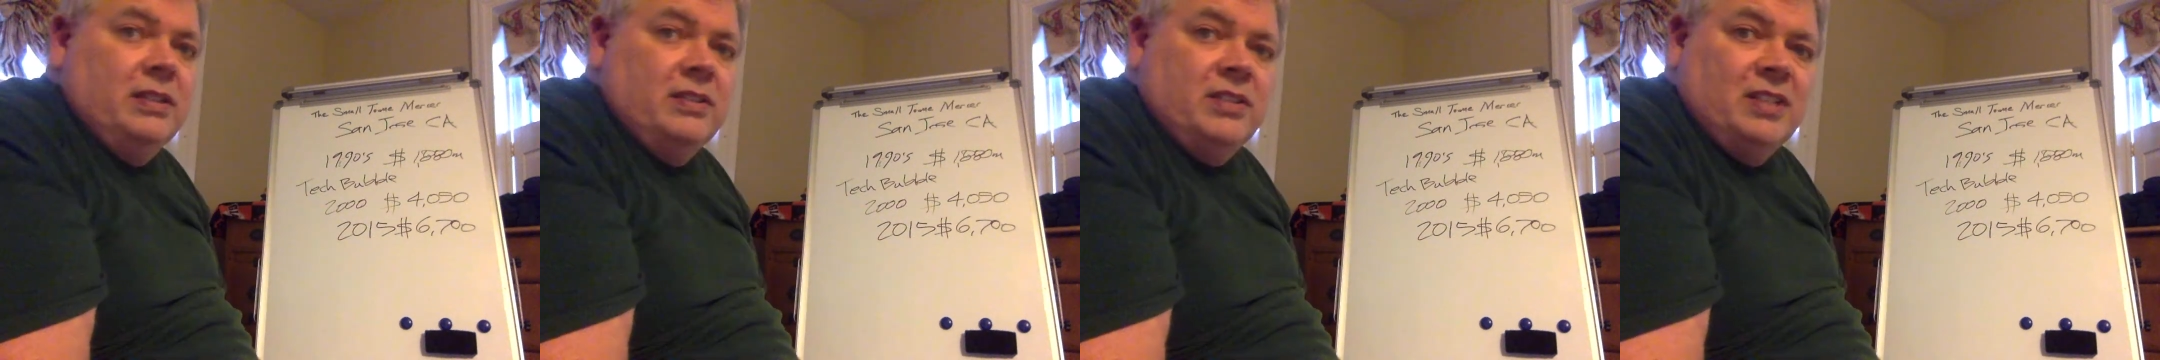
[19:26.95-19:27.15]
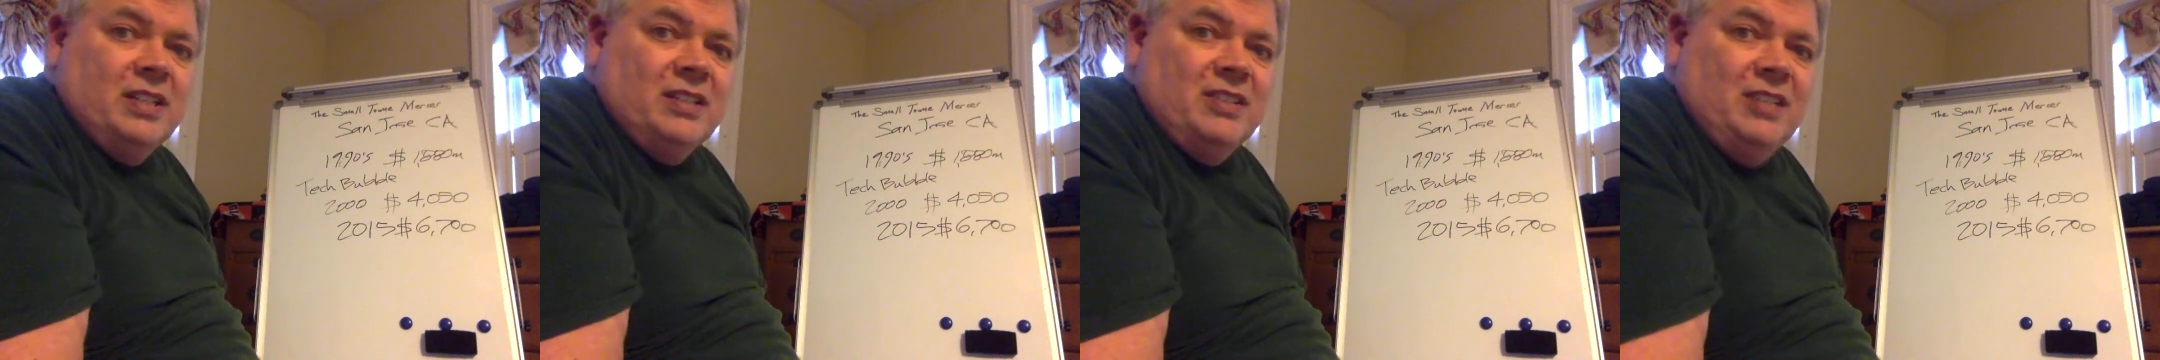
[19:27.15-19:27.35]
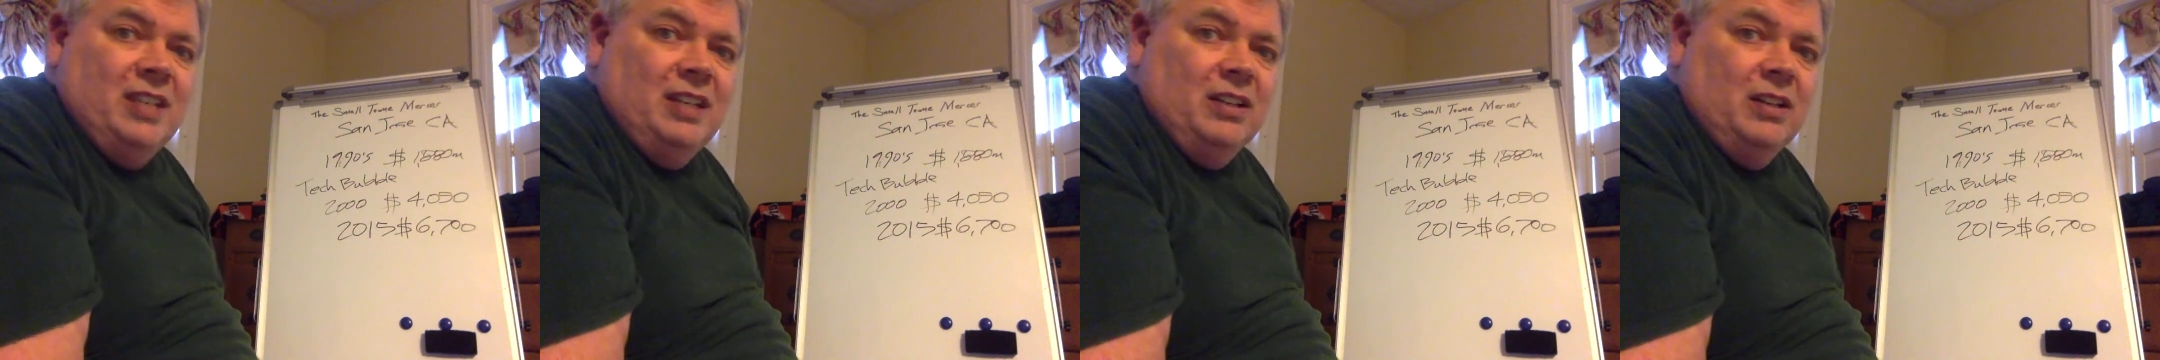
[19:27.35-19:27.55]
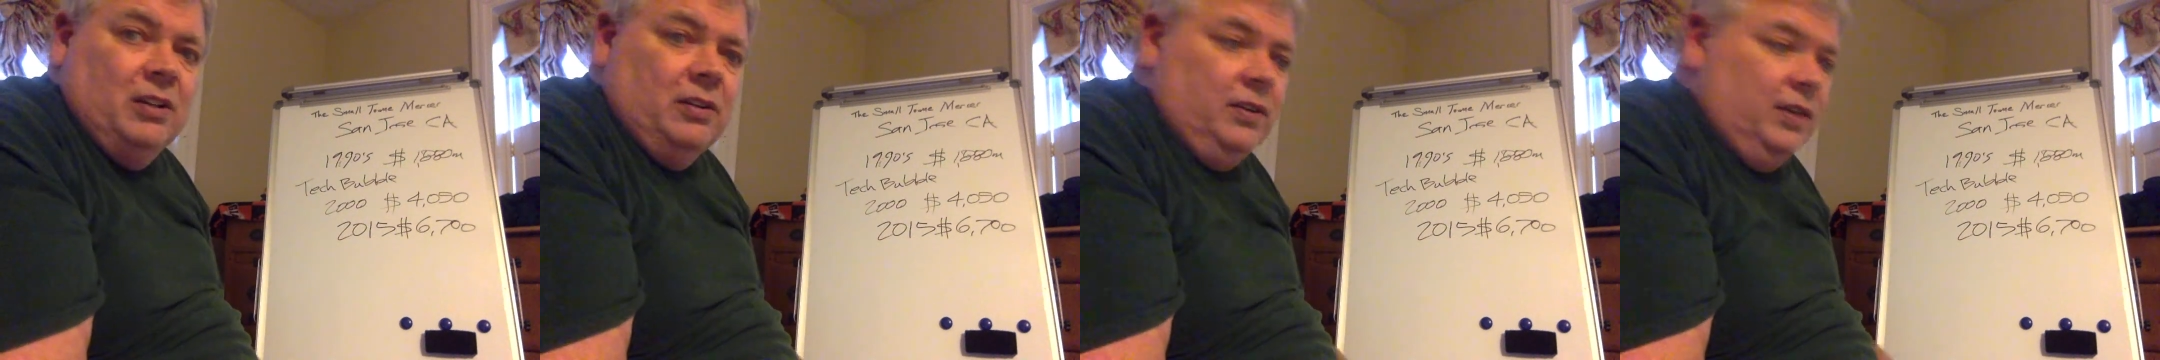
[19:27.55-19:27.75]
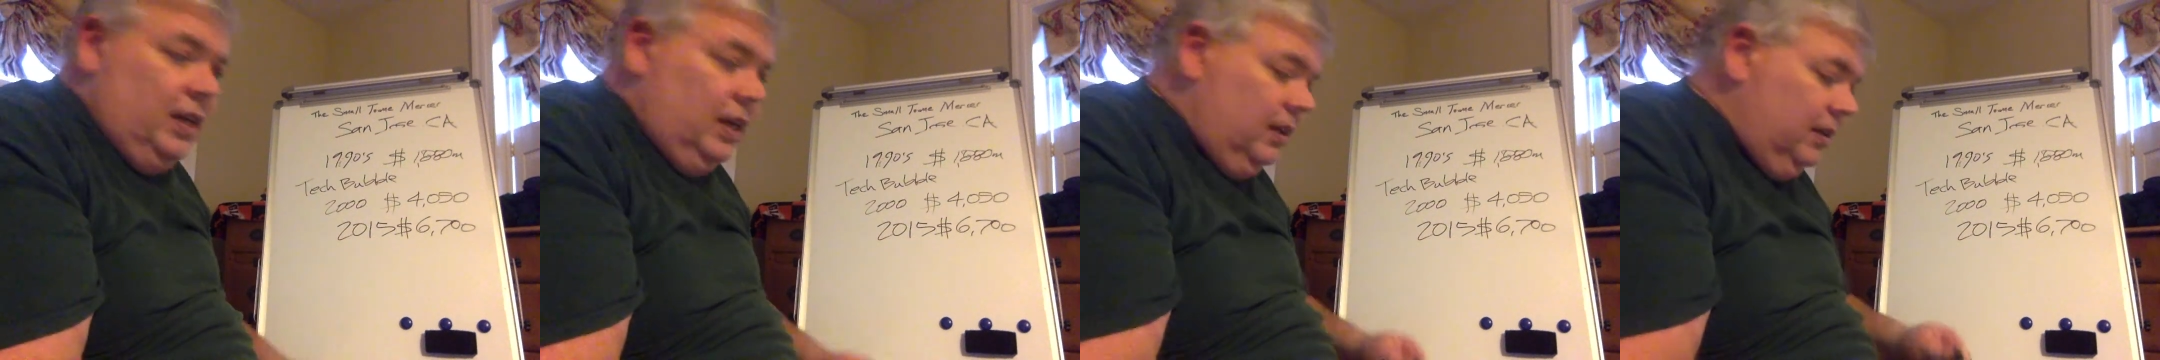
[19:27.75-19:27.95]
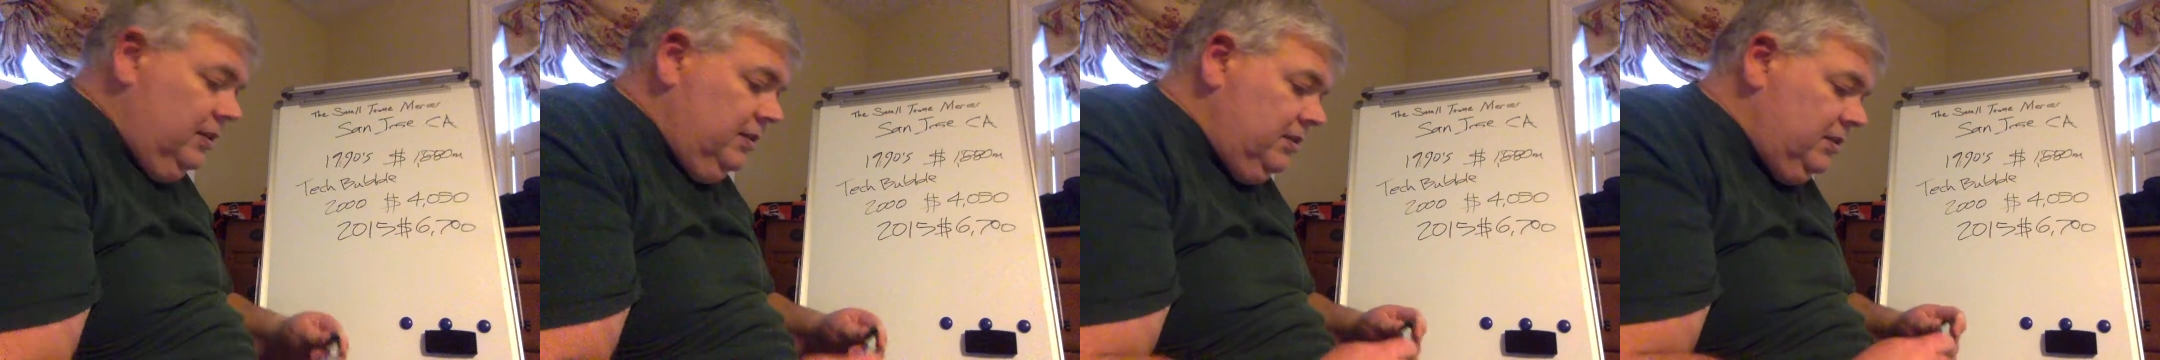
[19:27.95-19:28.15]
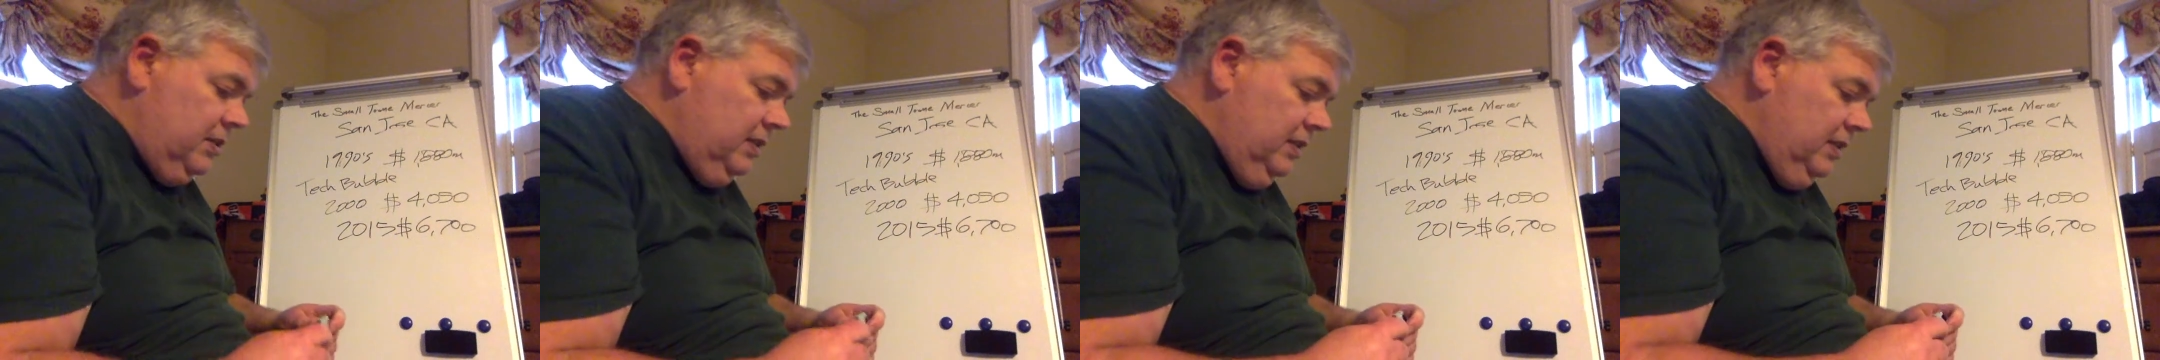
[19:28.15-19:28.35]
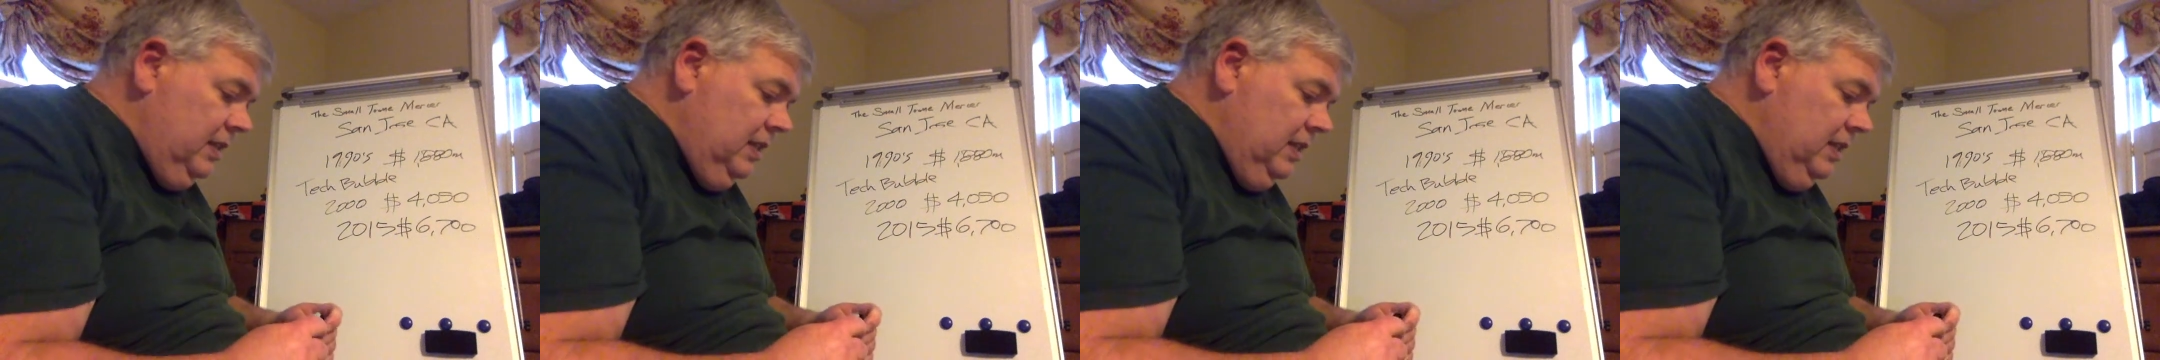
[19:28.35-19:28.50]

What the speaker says: $1,600.